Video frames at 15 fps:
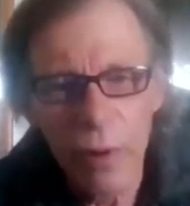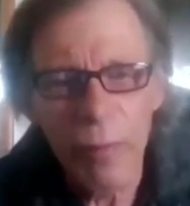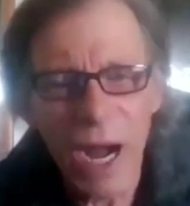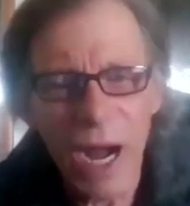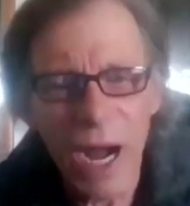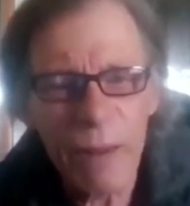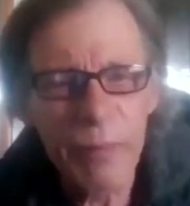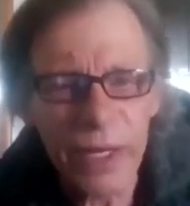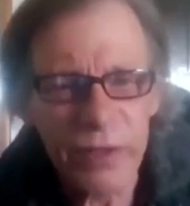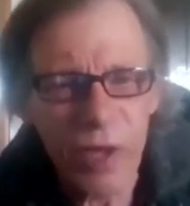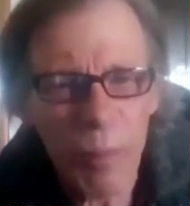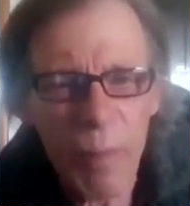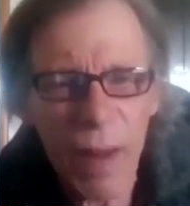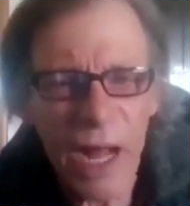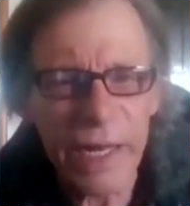Bob
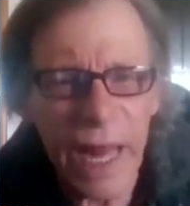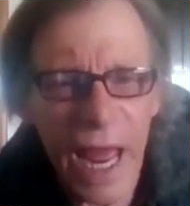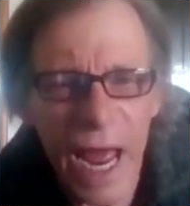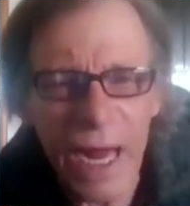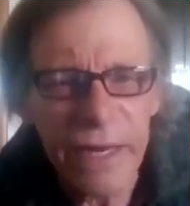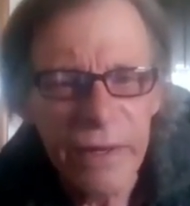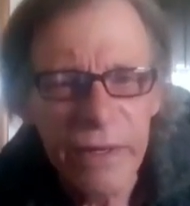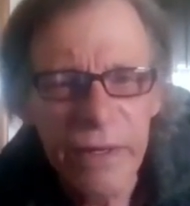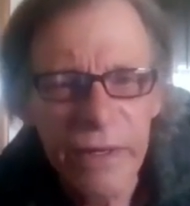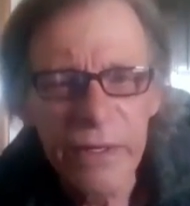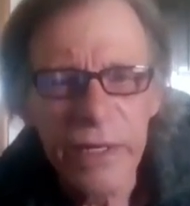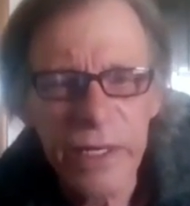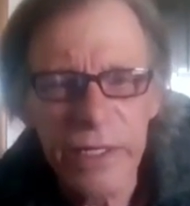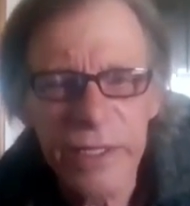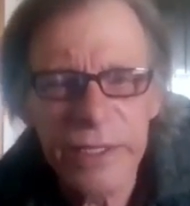picked up on that,
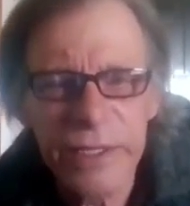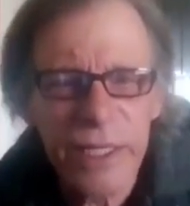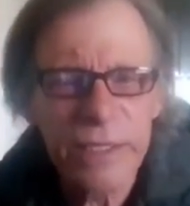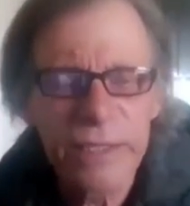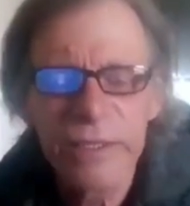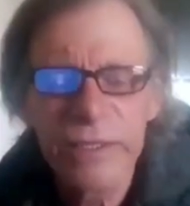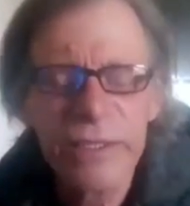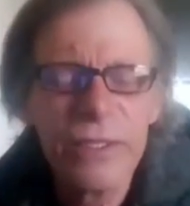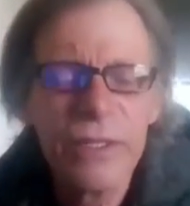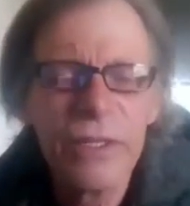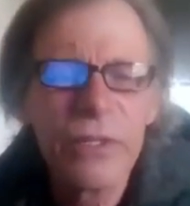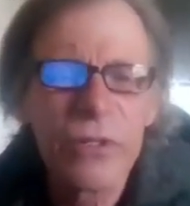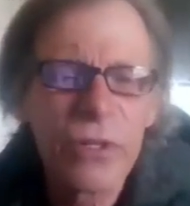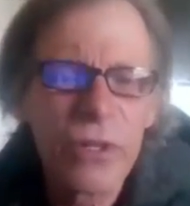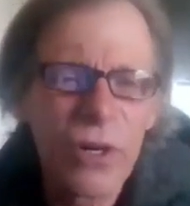and he said,
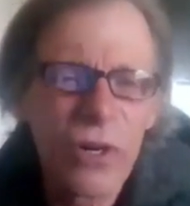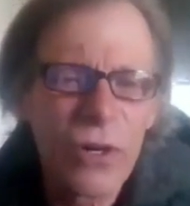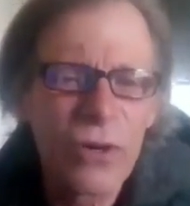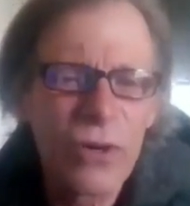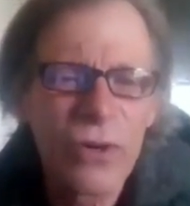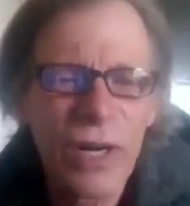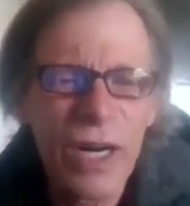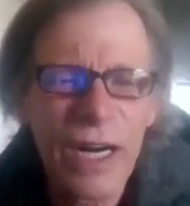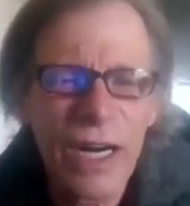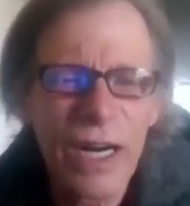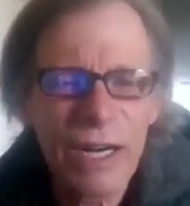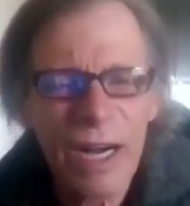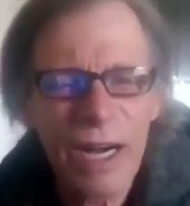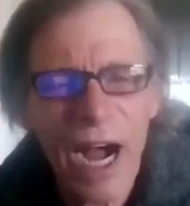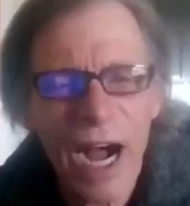"No,
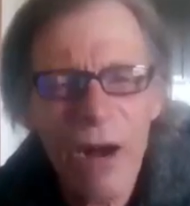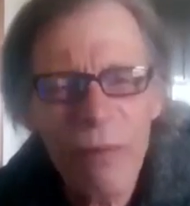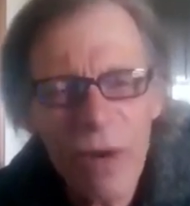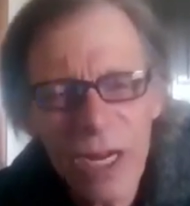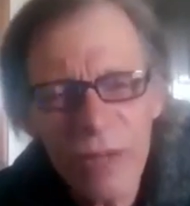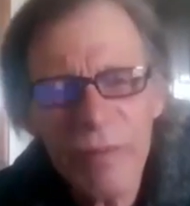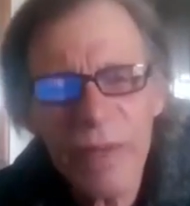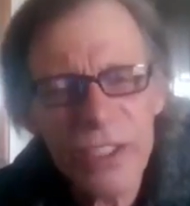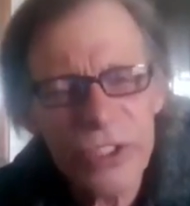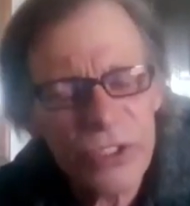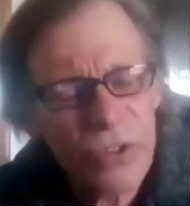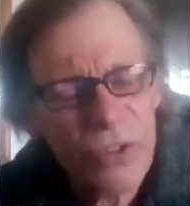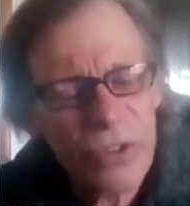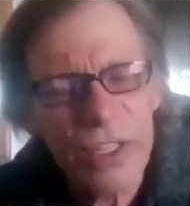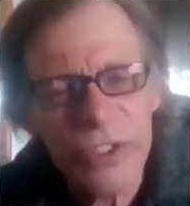I want to make
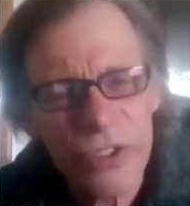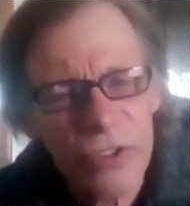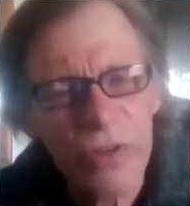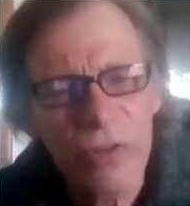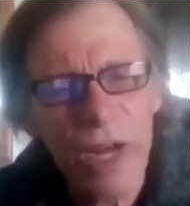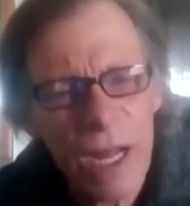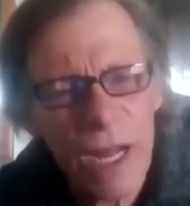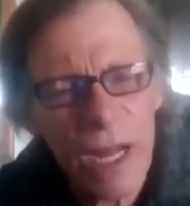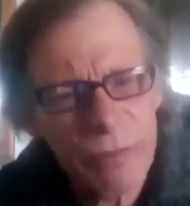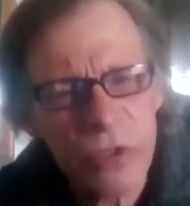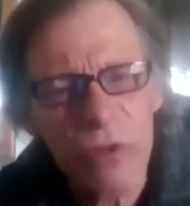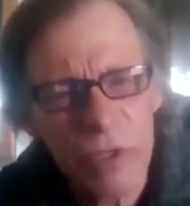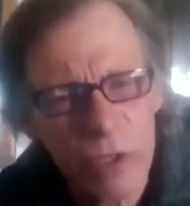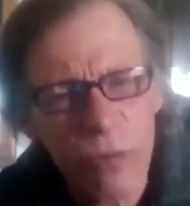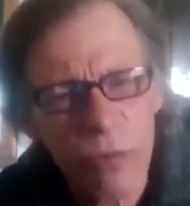sure that you're
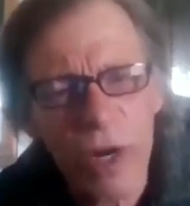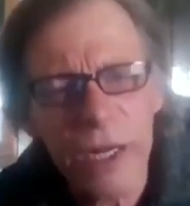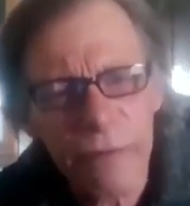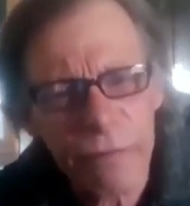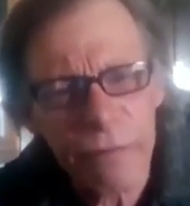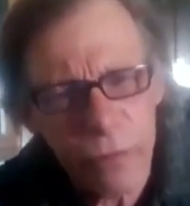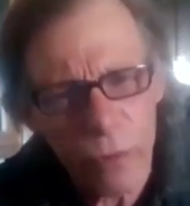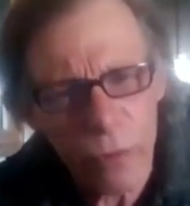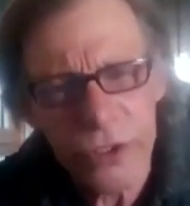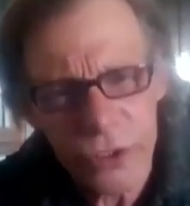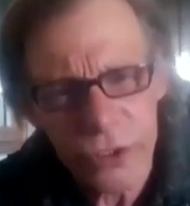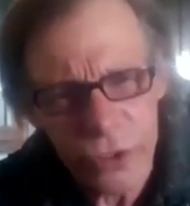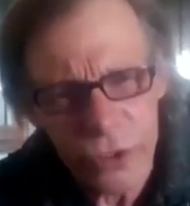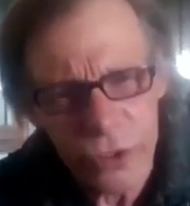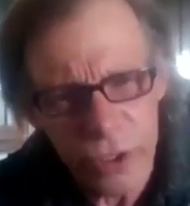absolutely ready for
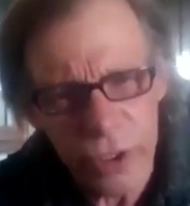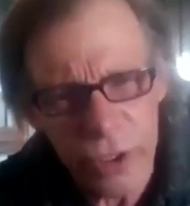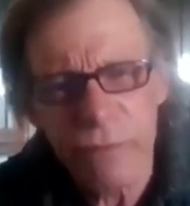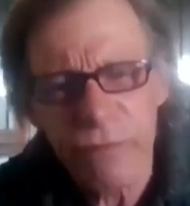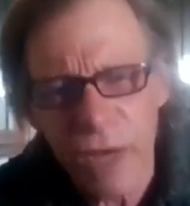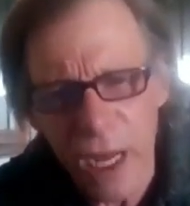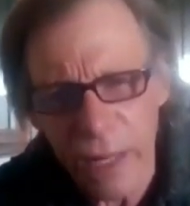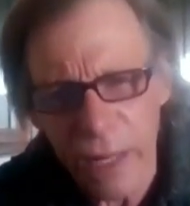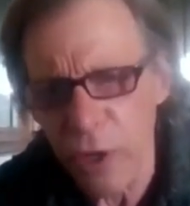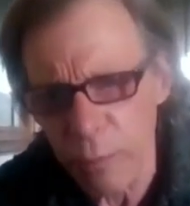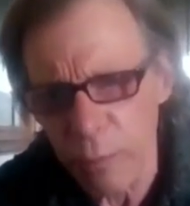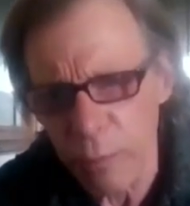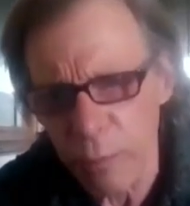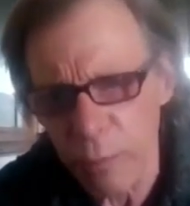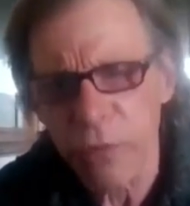what you're going to find there
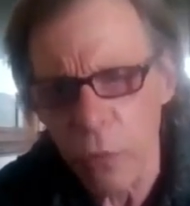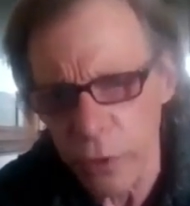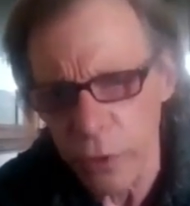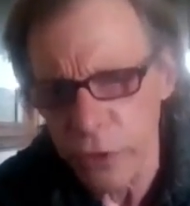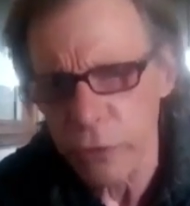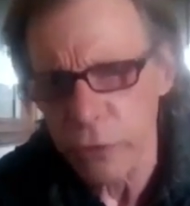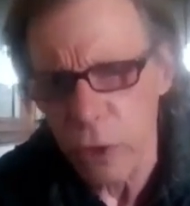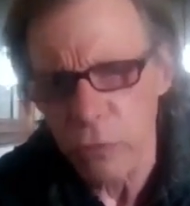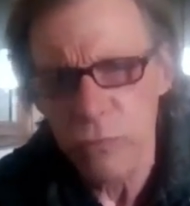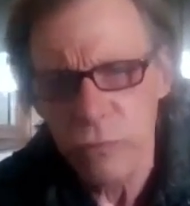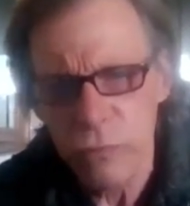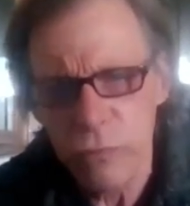before you go.